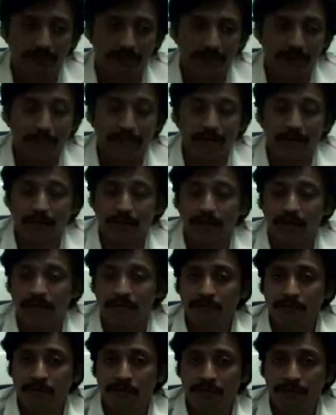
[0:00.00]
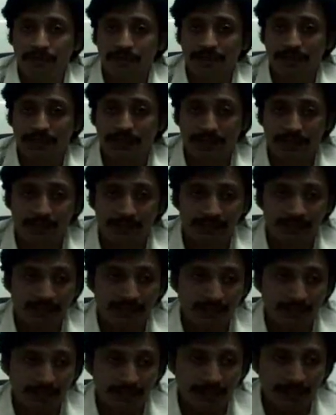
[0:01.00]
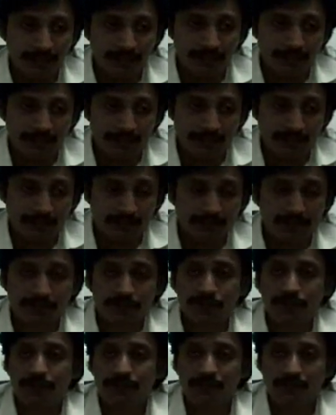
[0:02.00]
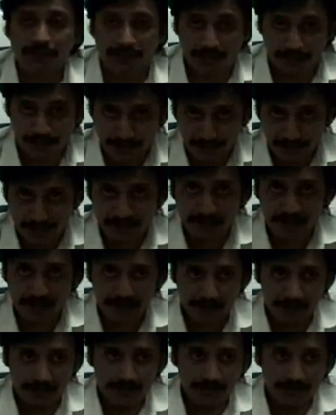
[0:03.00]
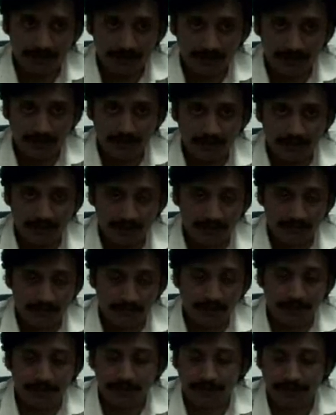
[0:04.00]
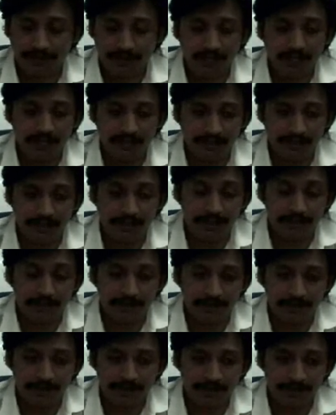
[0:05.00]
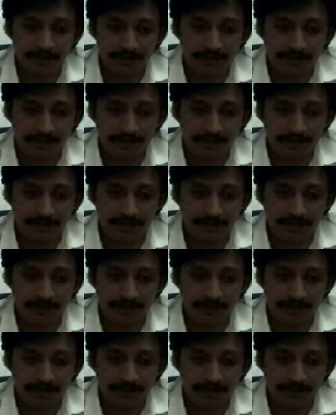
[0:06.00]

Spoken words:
my better half was their Mrs. Chitra brother's son, her elder brother's.